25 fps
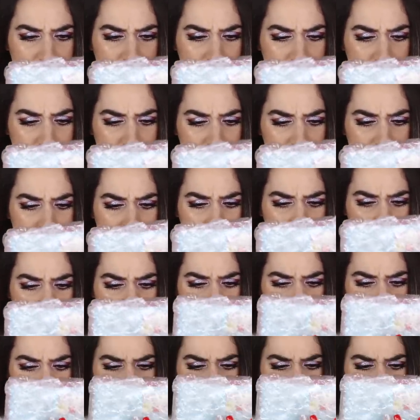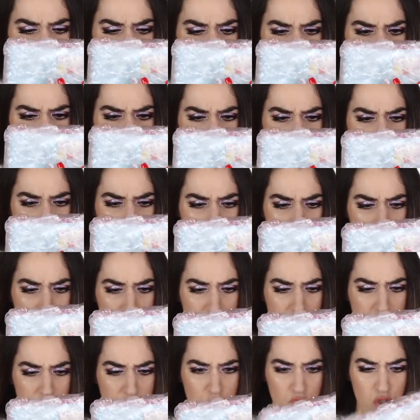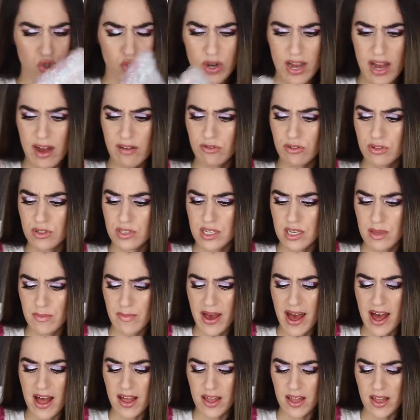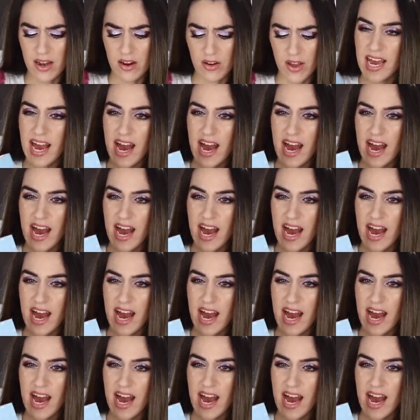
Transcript: This is Travel Tea Palette.